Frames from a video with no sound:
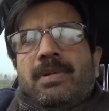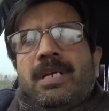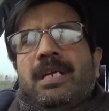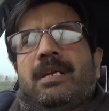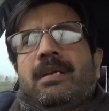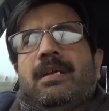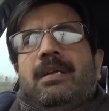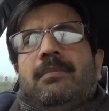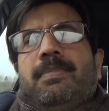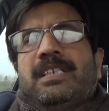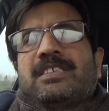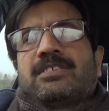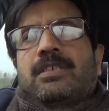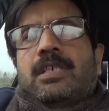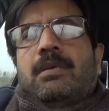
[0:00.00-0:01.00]
may
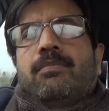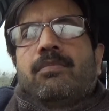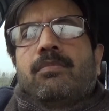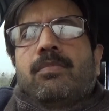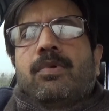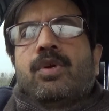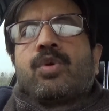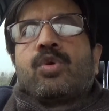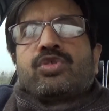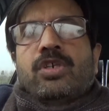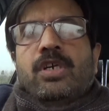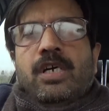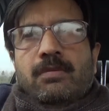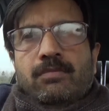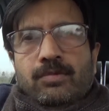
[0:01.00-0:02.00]
prescribe growth
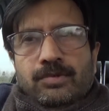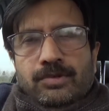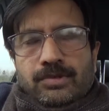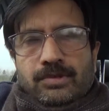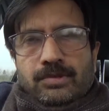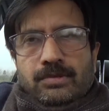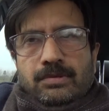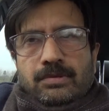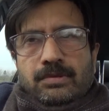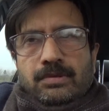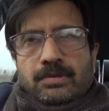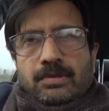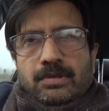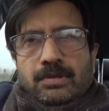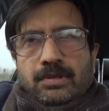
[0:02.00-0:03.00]
hormones
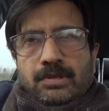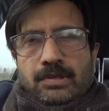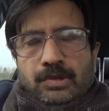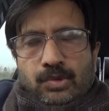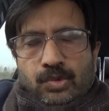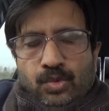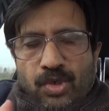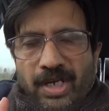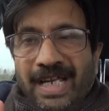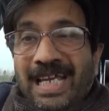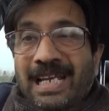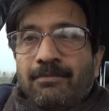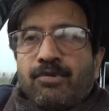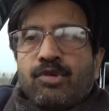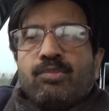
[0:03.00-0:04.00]
uh, to
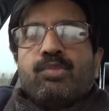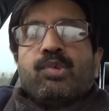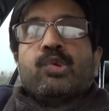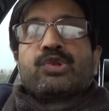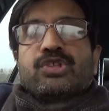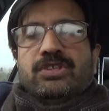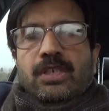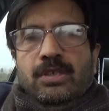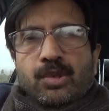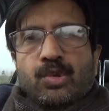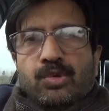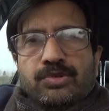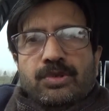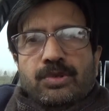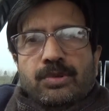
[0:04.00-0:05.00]
help to boost the
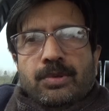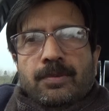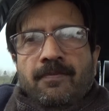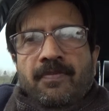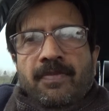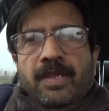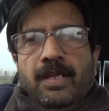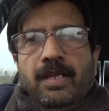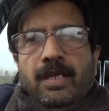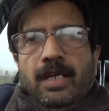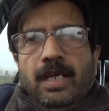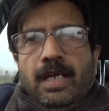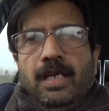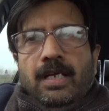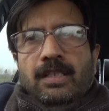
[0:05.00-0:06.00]
growth, you know.
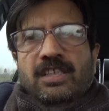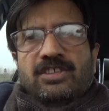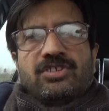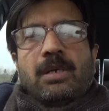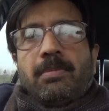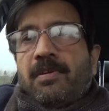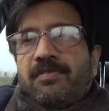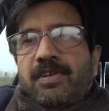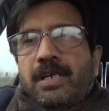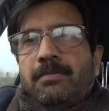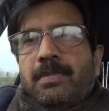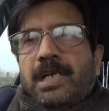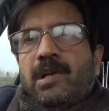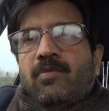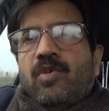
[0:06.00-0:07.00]
And this type of
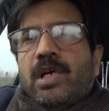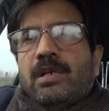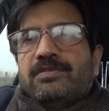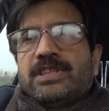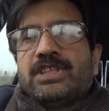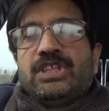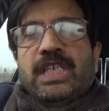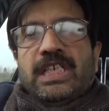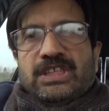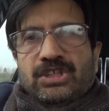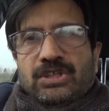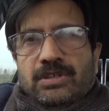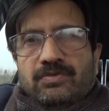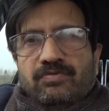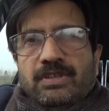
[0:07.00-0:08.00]
treatment involves
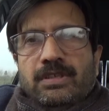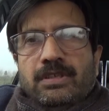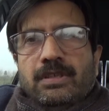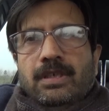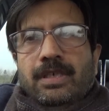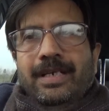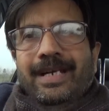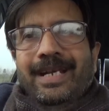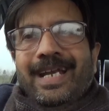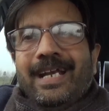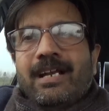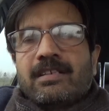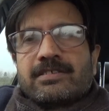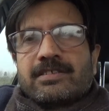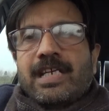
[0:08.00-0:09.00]
injections with
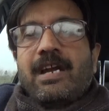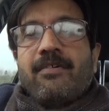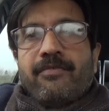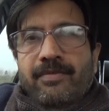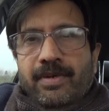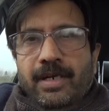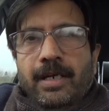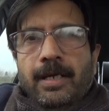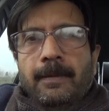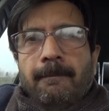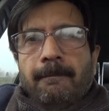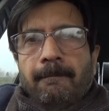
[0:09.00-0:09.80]
needles every day.